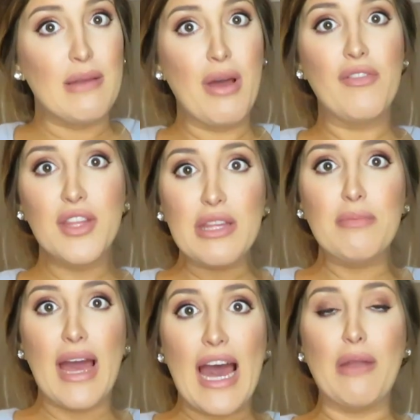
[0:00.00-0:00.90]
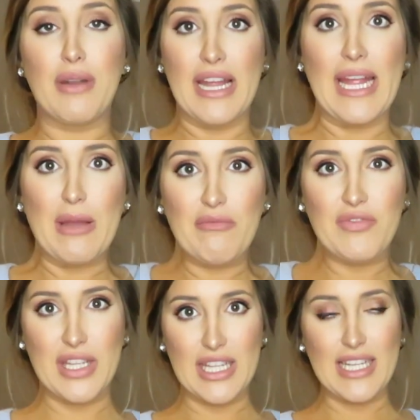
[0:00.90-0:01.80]
I'm not feeling bad, but I am
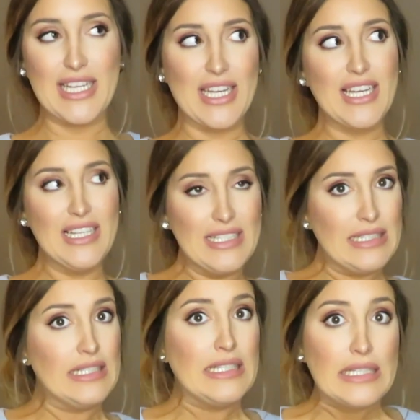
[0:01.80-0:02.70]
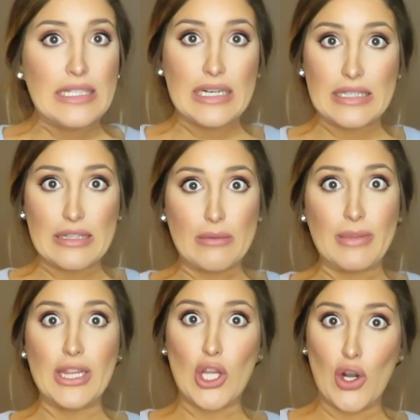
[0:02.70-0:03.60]
feeling a little
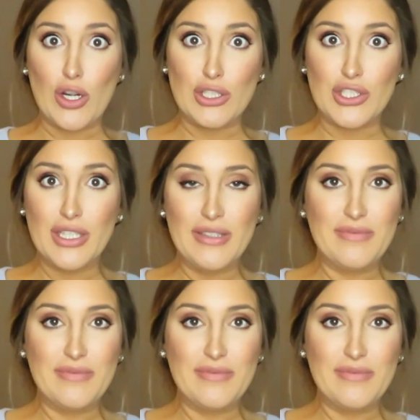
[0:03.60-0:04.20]
bit large.